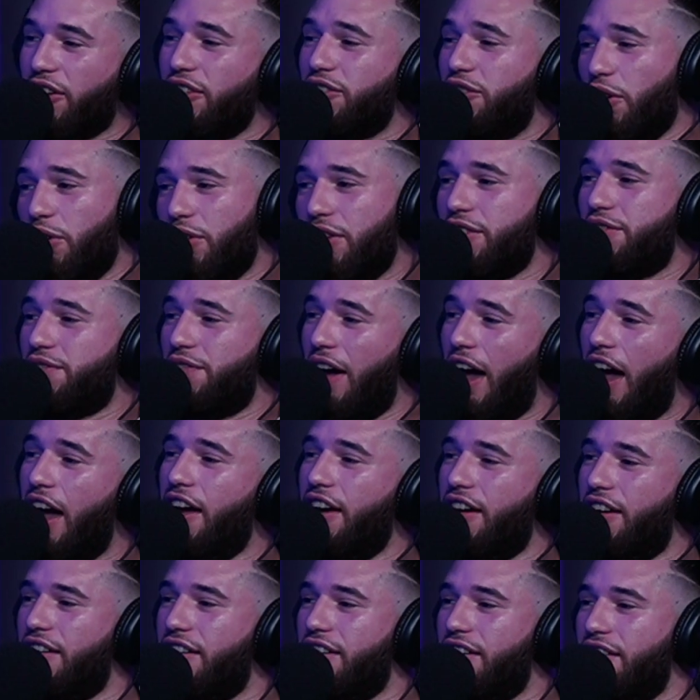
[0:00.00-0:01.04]
Gal Gadot is
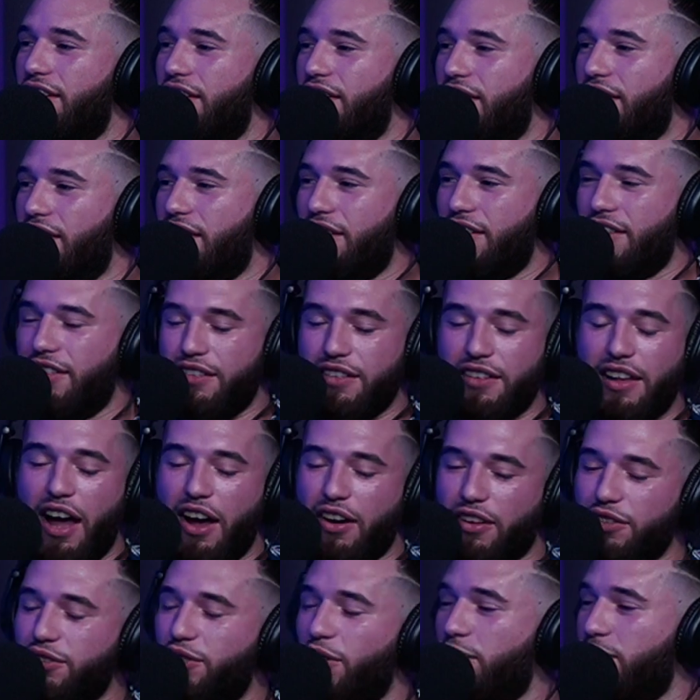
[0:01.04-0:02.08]
fire. Gadot.
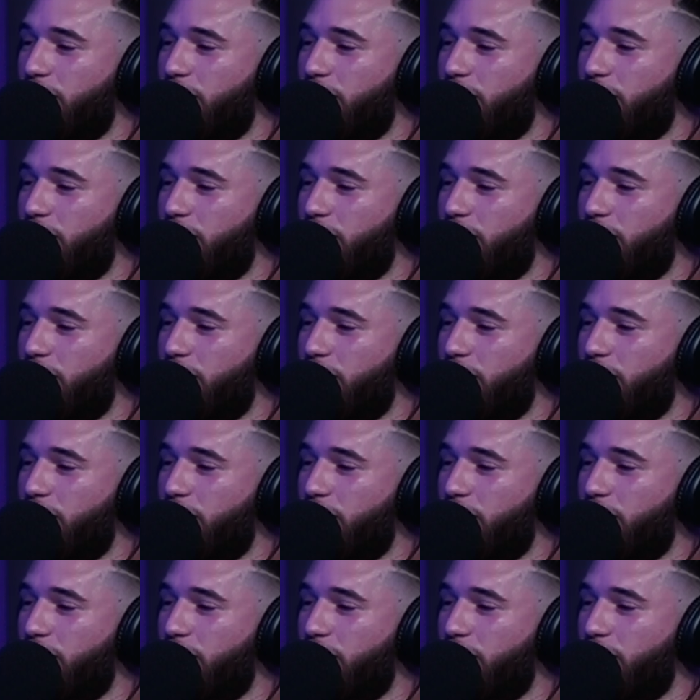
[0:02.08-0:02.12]
Gal